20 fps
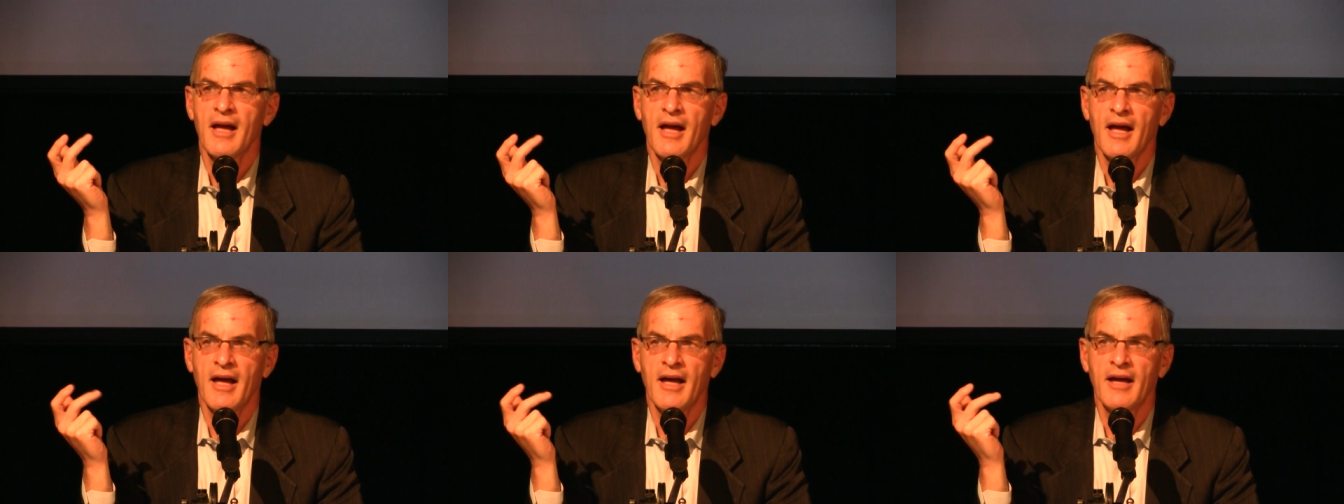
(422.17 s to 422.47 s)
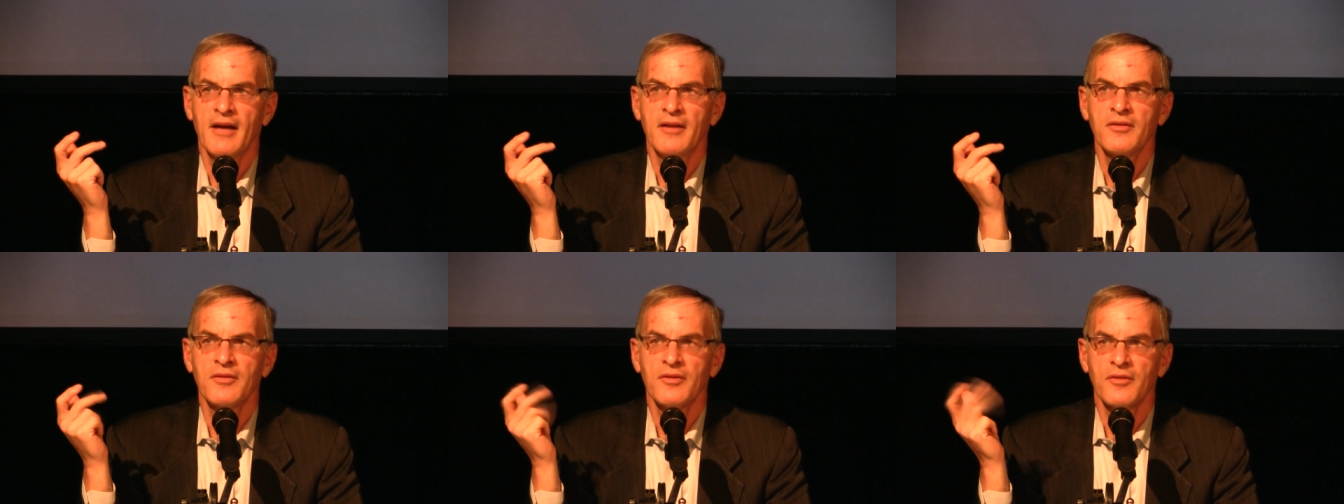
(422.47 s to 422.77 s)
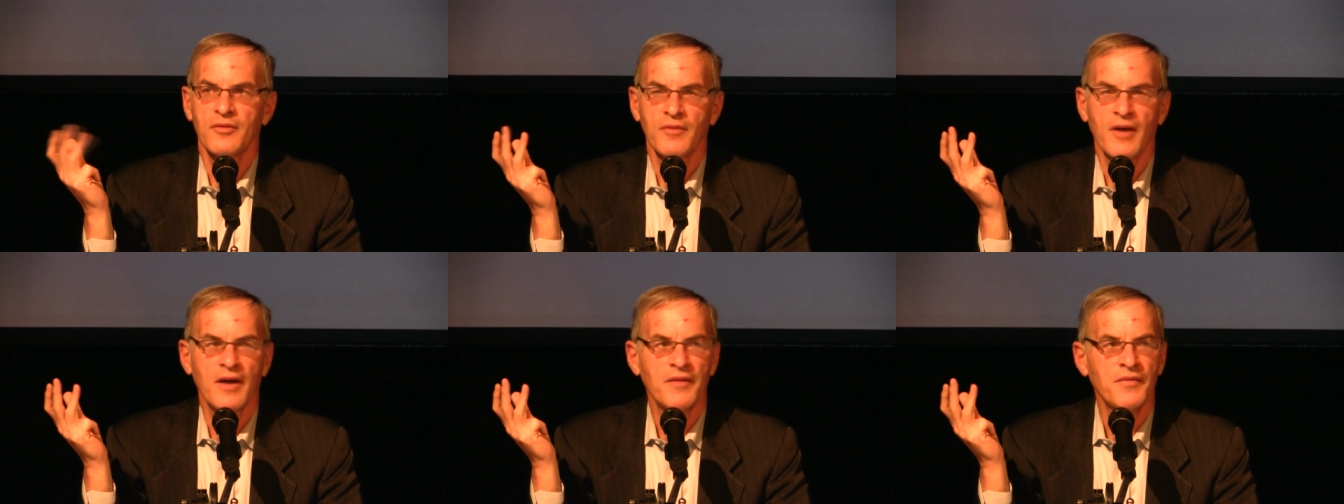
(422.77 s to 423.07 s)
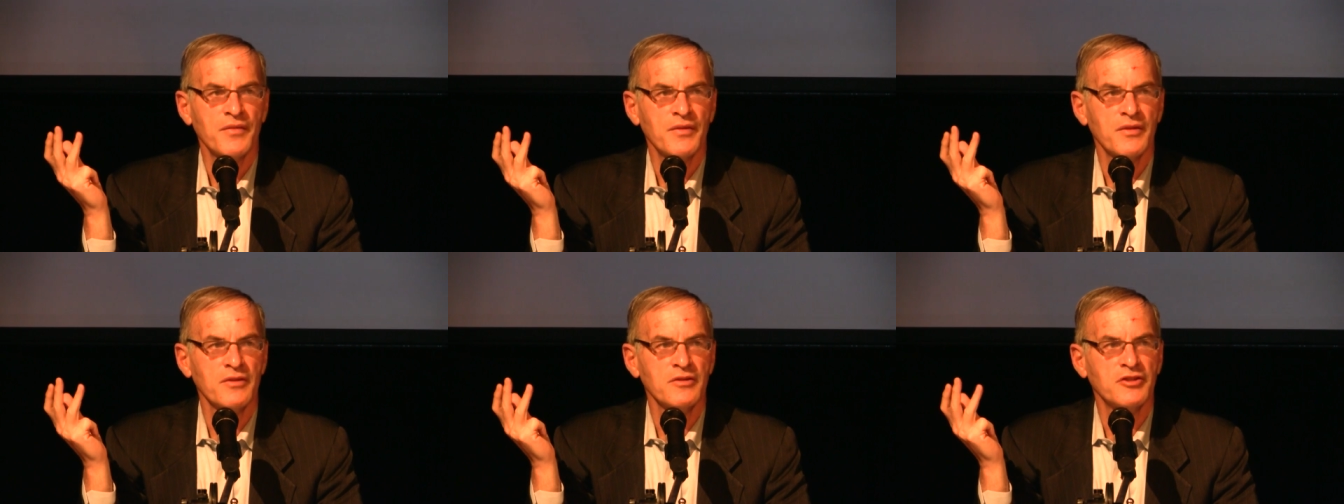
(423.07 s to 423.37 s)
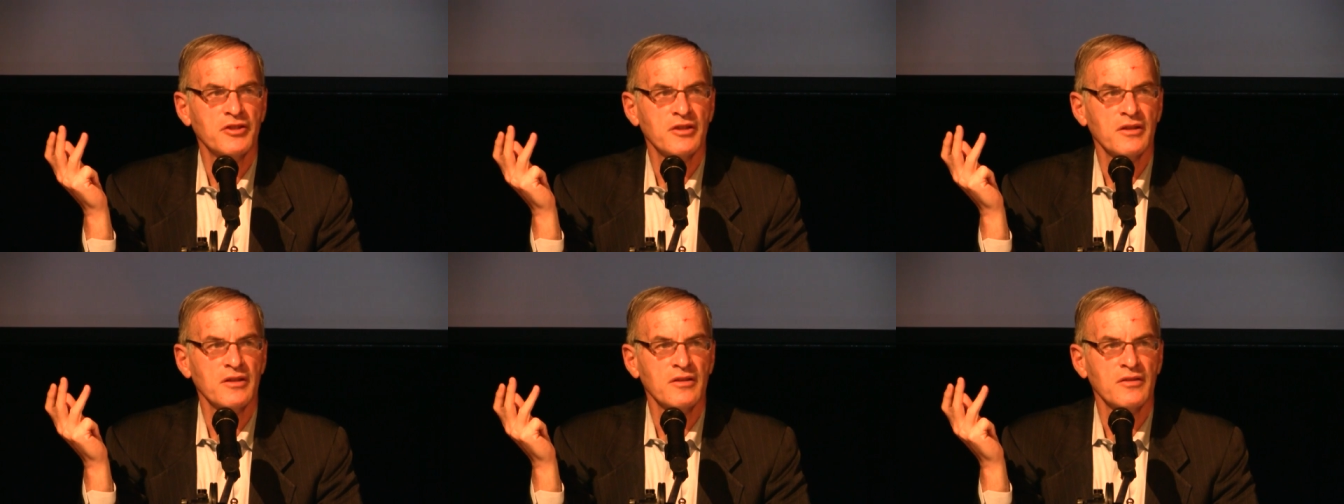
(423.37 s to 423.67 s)
And
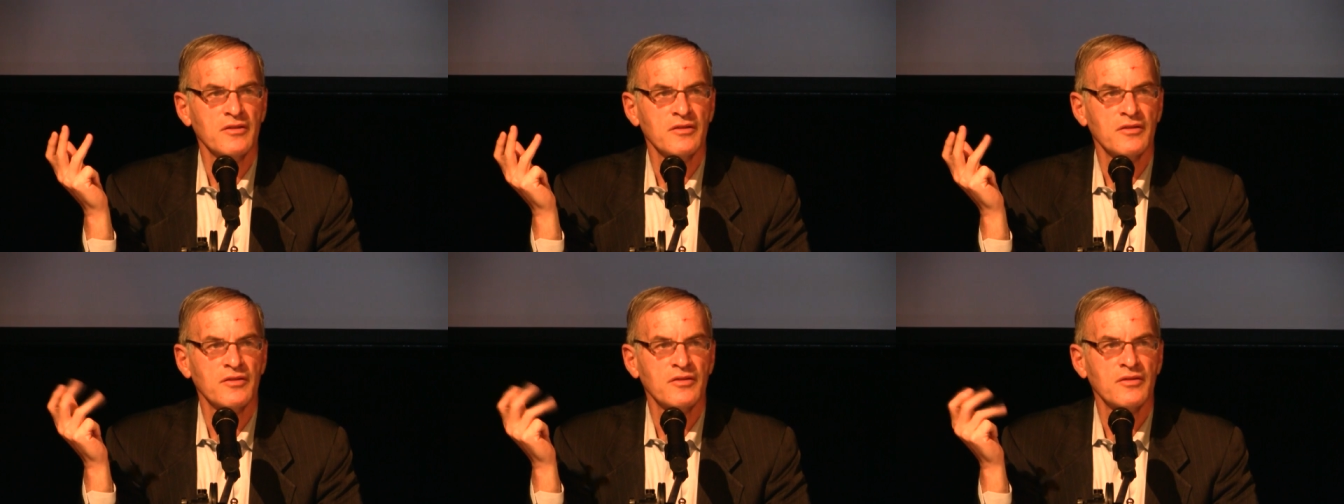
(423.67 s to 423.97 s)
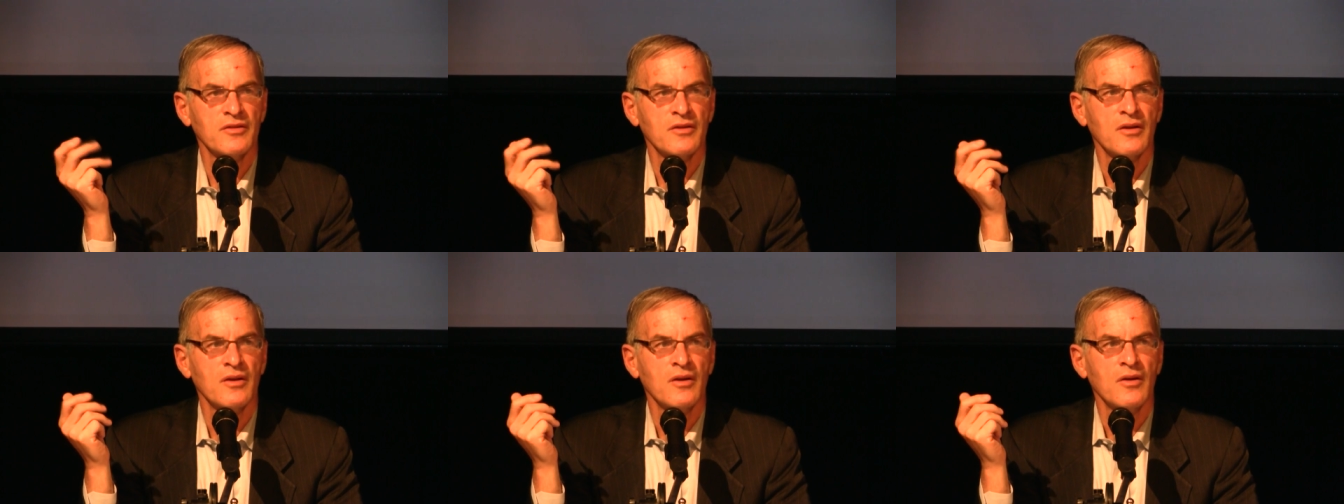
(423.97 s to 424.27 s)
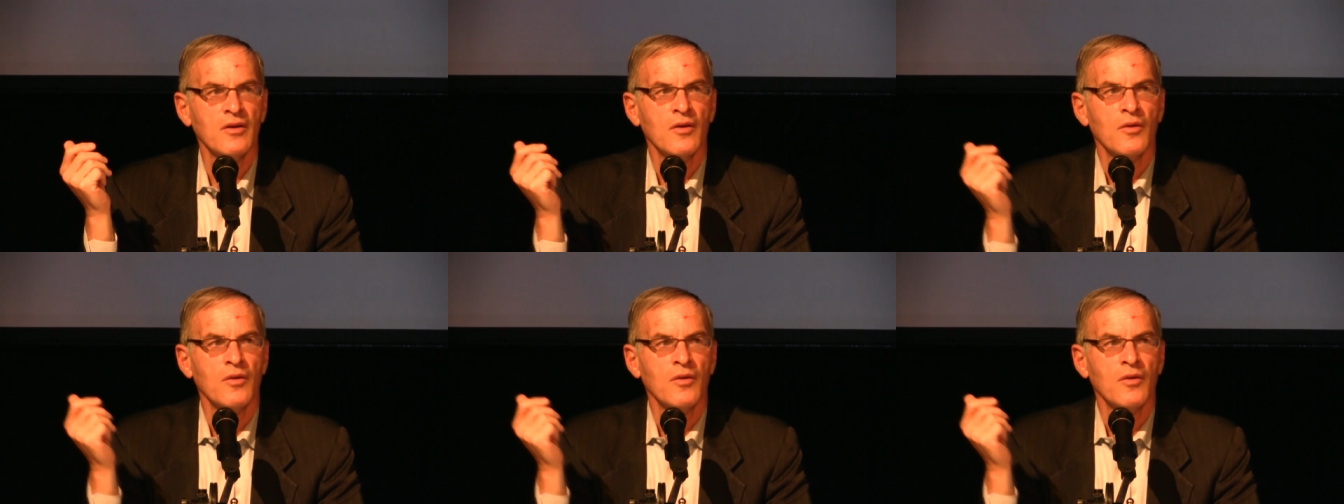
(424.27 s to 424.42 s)
refugees,